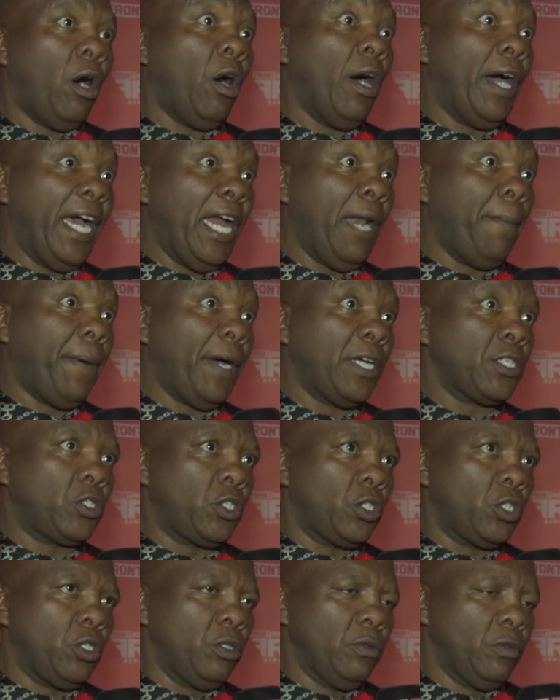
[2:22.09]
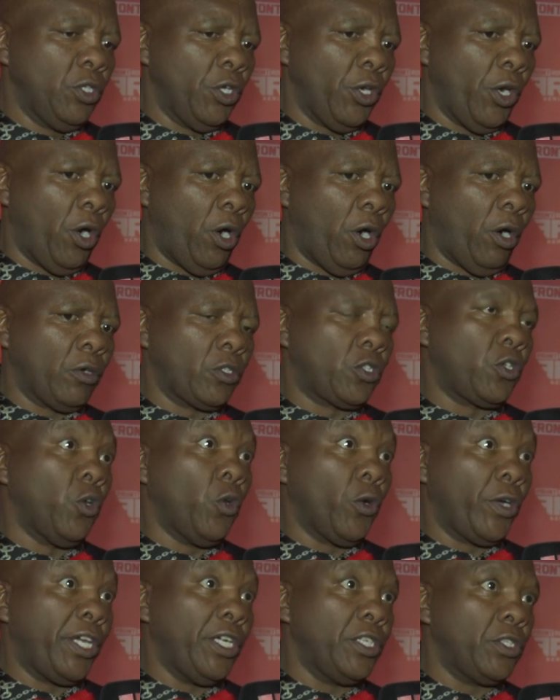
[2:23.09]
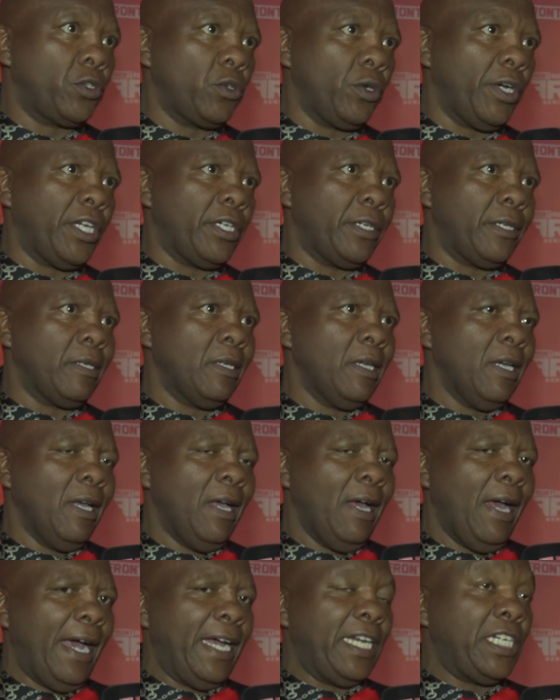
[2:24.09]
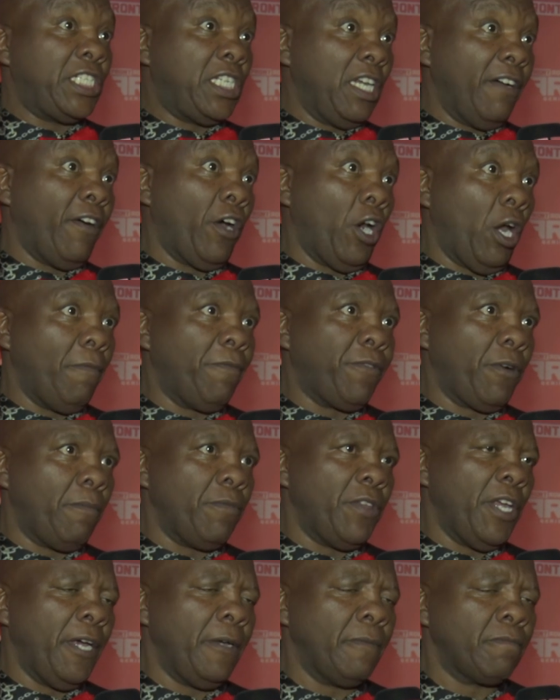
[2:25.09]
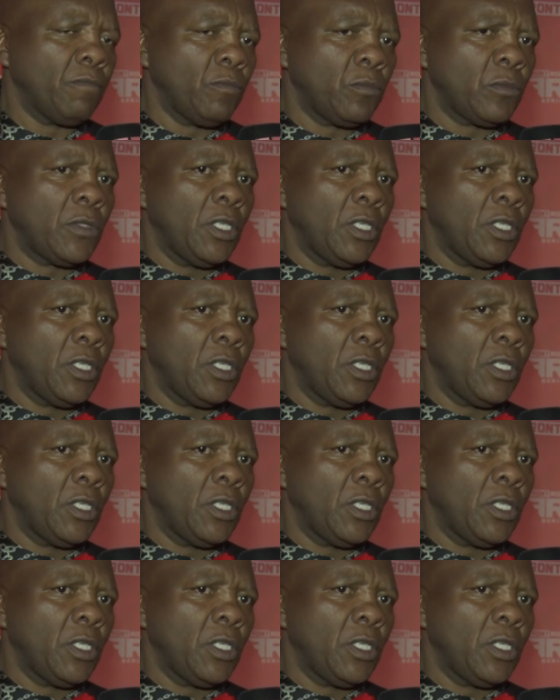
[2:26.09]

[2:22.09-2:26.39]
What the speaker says: or help us to, you know, to look into it and develop from there,